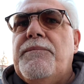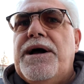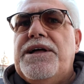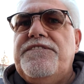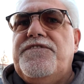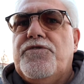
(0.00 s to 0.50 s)

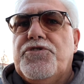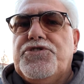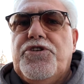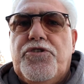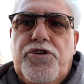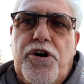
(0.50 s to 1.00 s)
My ND filter is
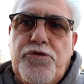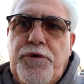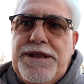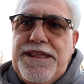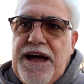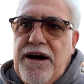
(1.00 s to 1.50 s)
turned all the
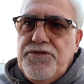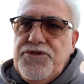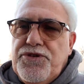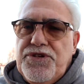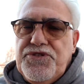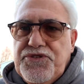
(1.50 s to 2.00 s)
way down,
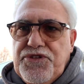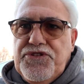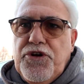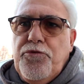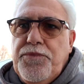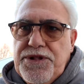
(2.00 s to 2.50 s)
so this is
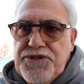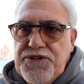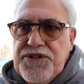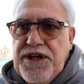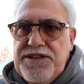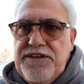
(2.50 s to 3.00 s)
as open as
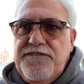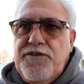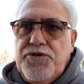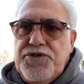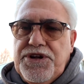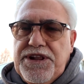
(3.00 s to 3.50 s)
this ND
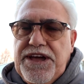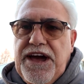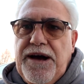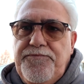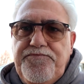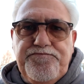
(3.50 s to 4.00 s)
filter is going to get.